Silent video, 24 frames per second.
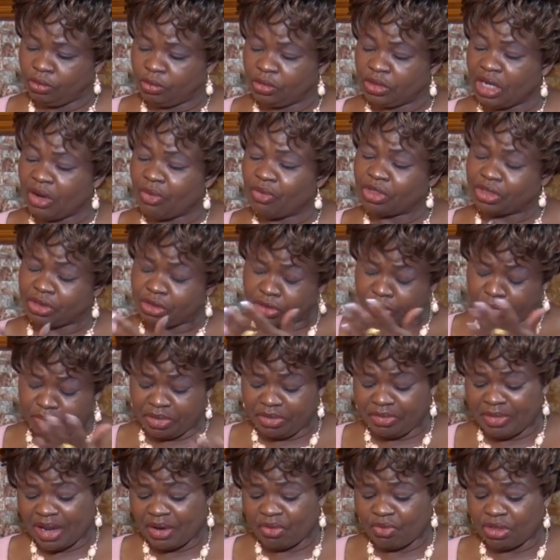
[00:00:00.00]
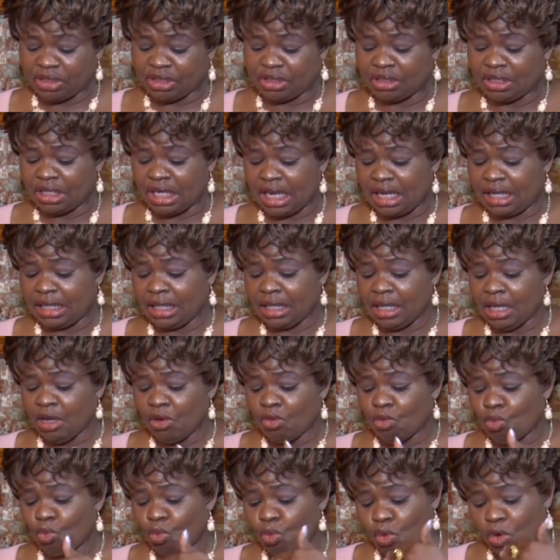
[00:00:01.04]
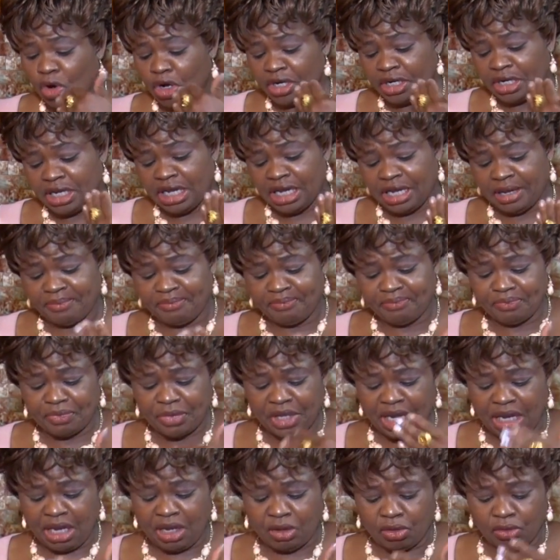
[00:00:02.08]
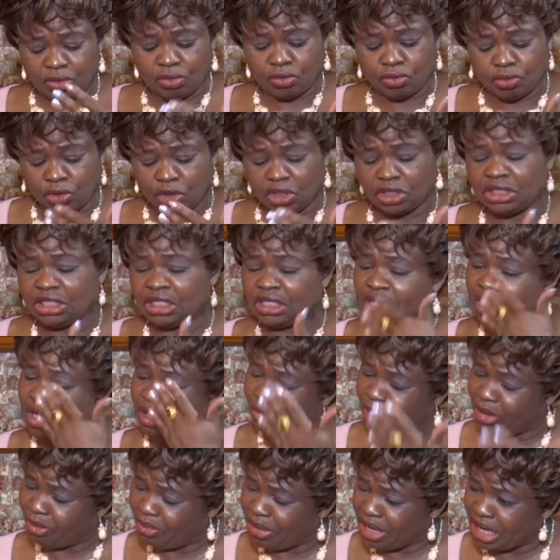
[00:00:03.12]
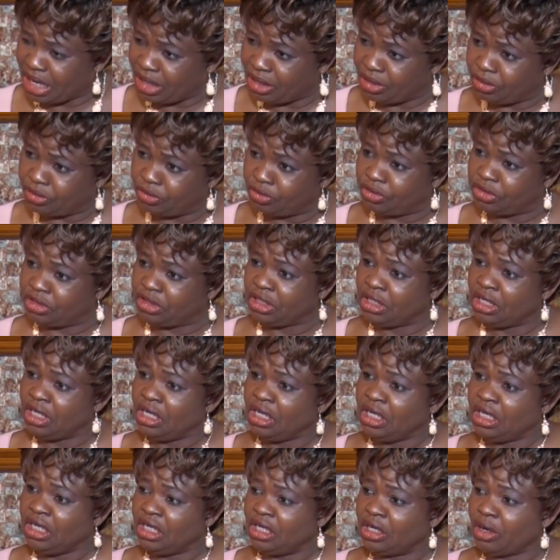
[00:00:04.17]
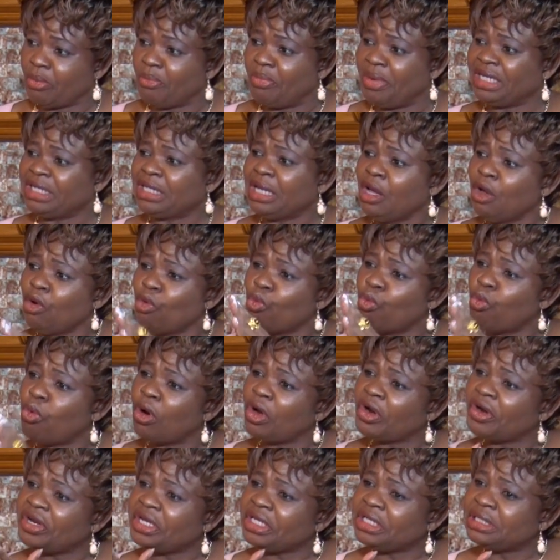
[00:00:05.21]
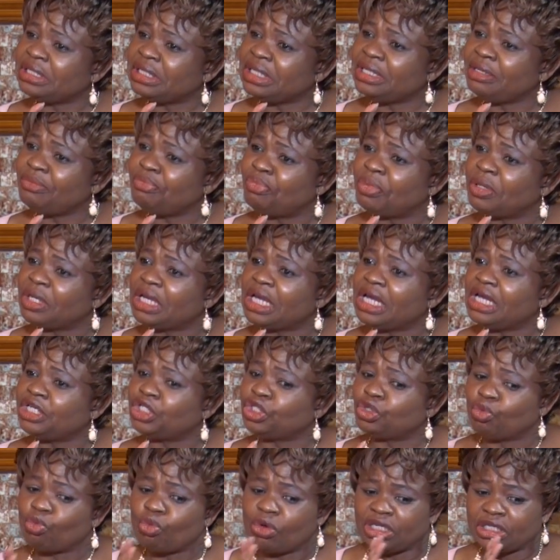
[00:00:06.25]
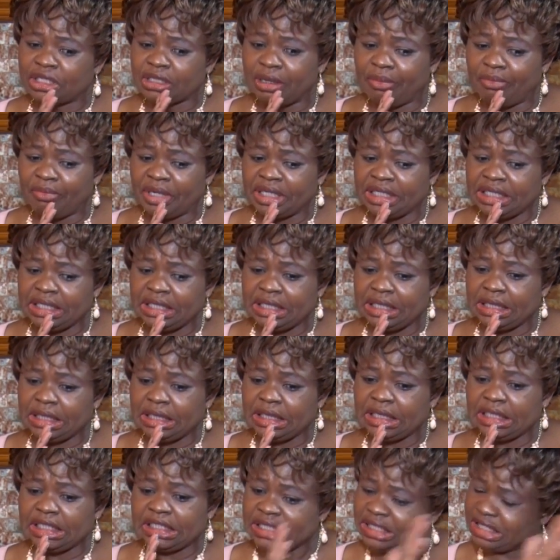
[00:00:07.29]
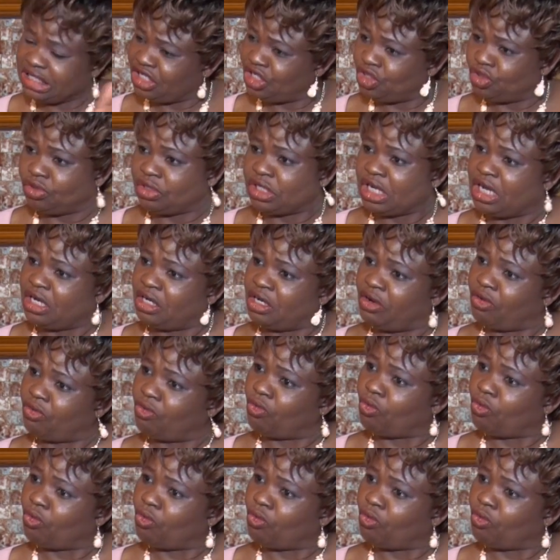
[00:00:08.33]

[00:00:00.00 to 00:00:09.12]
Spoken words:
That was going to be my question, like how does it come about? But what is the implication when somebody is injured at